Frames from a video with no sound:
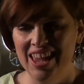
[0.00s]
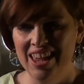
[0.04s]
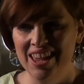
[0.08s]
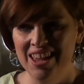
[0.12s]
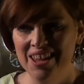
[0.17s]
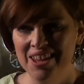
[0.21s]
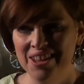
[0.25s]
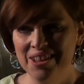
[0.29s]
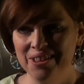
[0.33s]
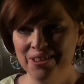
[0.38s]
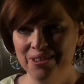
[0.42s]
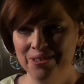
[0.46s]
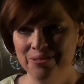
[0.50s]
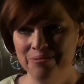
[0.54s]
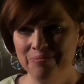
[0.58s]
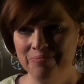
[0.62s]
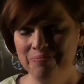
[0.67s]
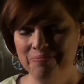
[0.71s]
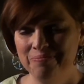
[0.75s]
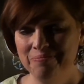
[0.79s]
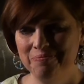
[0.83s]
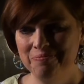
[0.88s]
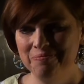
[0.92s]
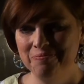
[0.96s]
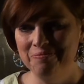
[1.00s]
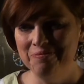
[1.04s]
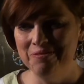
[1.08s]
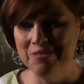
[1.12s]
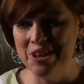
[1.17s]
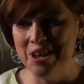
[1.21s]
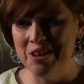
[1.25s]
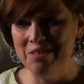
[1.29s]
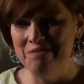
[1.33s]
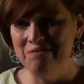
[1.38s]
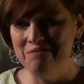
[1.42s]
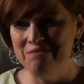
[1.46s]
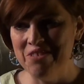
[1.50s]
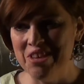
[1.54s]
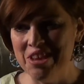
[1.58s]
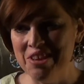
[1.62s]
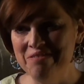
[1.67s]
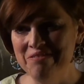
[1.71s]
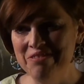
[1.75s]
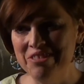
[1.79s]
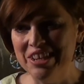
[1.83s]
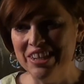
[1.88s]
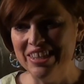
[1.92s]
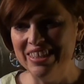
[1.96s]
A
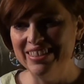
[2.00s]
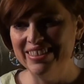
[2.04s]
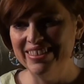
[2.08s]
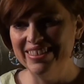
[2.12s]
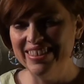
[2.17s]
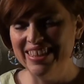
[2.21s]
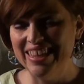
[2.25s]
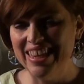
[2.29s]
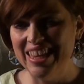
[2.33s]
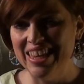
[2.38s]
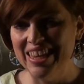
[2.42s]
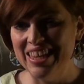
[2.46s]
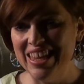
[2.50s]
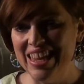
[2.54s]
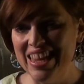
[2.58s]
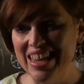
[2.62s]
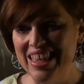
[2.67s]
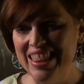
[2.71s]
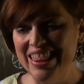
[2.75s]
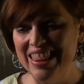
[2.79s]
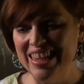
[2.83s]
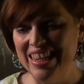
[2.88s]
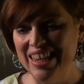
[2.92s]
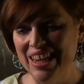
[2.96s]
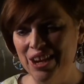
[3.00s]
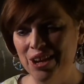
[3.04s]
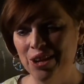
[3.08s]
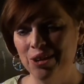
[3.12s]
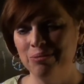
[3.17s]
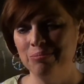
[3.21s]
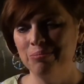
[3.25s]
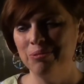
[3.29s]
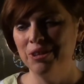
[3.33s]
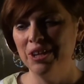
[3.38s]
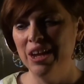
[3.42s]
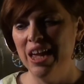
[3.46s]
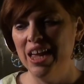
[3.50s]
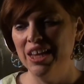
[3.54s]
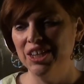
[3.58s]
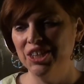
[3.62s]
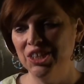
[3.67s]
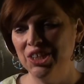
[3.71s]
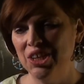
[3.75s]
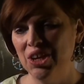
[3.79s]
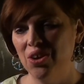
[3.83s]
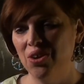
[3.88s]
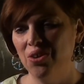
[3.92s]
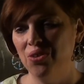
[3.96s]
favorite skit in the Carol Burnett
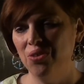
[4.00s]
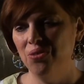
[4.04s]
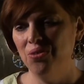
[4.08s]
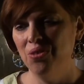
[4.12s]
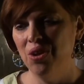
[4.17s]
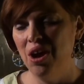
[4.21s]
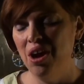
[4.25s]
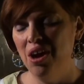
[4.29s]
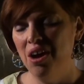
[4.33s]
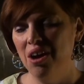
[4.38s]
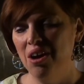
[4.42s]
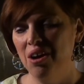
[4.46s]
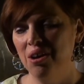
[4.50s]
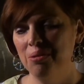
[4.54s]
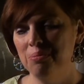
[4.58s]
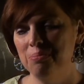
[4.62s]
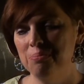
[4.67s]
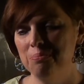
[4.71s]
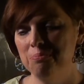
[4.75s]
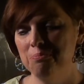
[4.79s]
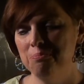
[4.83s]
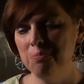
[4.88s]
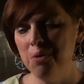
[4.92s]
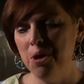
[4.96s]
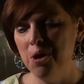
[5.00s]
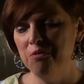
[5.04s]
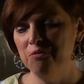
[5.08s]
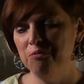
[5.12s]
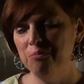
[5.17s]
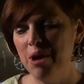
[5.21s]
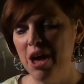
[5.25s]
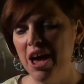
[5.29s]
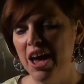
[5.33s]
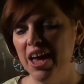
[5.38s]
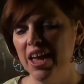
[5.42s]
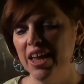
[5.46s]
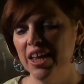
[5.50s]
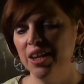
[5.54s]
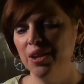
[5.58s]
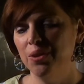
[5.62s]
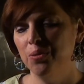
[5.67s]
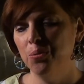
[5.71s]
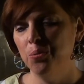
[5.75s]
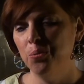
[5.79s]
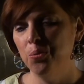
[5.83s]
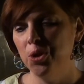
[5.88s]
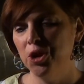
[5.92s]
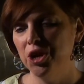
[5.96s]
Show of
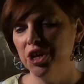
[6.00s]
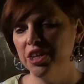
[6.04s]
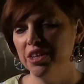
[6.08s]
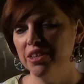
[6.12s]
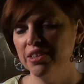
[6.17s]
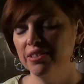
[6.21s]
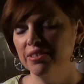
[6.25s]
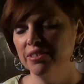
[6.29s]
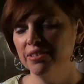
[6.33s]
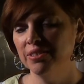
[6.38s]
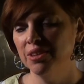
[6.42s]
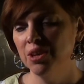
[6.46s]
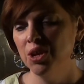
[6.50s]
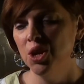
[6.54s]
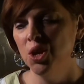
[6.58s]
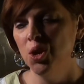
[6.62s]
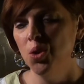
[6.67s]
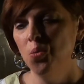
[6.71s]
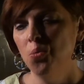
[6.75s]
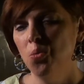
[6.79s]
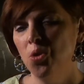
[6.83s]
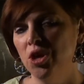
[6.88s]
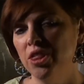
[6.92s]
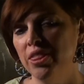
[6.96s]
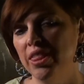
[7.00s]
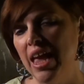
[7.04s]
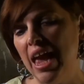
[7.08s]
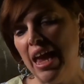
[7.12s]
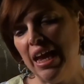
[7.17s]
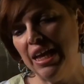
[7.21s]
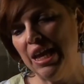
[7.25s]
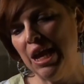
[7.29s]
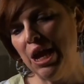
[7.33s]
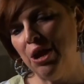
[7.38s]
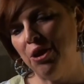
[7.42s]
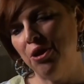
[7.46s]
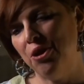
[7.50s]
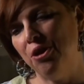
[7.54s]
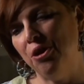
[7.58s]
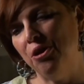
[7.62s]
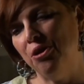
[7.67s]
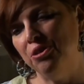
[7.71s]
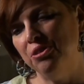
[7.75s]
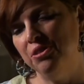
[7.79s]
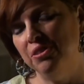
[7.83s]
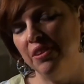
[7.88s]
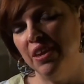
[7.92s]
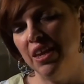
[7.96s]
mine was one that
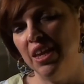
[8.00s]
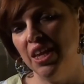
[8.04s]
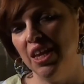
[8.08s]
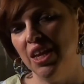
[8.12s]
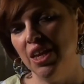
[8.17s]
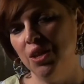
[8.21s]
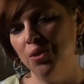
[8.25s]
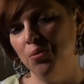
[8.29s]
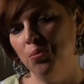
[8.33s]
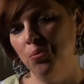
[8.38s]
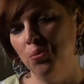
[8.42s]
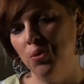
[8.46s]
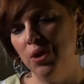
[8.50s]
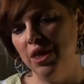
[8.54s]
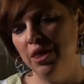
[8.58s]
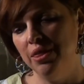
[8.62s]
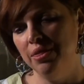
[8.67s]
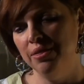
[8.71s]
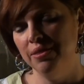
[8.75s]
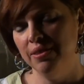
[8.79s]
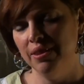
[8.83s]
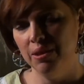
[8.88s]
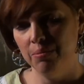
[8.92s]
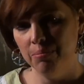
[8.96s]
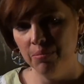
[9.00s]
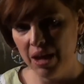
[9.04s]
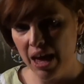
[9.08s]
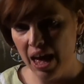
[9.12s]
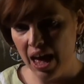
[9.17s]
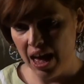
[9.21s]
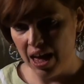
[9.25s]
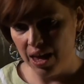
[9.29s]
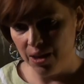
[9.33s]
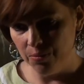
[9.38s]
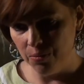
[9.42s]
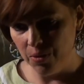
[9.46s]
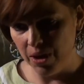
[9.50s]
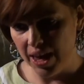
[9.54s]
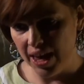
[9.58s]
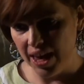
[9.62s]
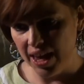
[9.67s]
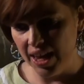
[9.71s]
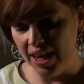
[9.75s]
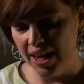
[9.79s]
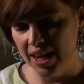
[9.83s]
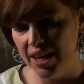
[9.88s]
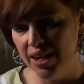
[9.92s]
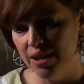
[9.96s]
Carol did with Tim
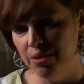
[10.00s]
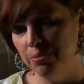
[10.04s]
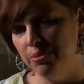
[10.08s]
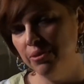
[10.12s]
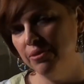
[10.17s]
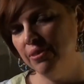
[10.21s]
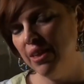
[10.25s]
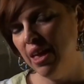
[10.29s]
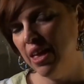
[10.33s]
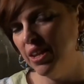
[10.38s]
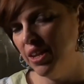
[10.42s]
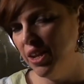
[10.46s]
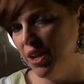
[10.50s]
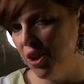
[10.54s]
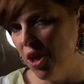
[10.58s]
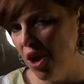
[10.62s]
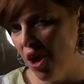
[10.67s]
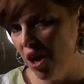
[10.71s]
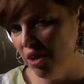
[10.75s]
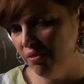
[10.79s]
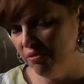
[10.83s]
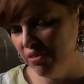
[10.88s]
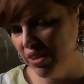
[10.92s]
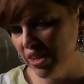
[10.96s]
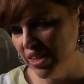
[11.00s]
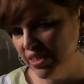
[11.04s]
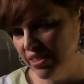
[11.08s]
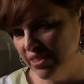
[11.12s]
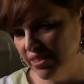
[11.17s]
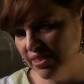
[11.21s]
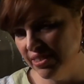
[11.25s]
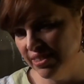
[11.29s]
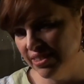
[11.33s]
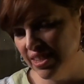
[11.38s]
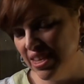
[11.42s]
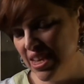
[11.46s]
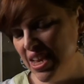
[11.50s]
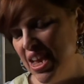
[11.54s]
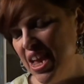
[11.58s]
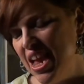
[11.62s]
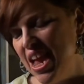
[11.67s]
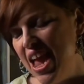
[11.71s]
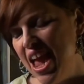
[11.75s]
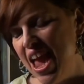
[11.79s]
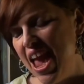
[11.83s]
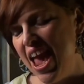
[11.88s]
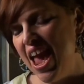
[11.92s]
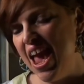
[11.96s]
Conway, and it was set in an office,
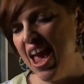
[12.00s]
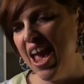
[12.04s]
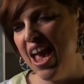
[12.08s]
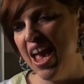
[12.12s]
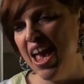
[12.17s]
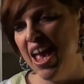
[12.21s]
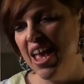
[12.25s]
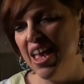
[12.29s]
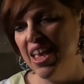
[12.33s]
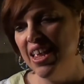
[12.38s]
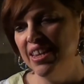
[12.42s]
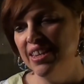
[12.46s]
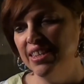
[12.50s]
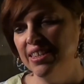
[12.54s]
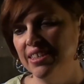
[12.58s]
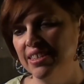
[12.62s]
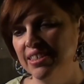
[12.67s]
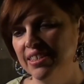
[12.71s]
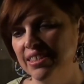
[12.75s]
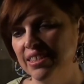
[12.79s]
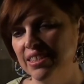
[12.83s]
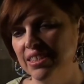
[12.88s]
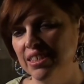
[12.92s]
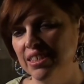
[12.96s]
and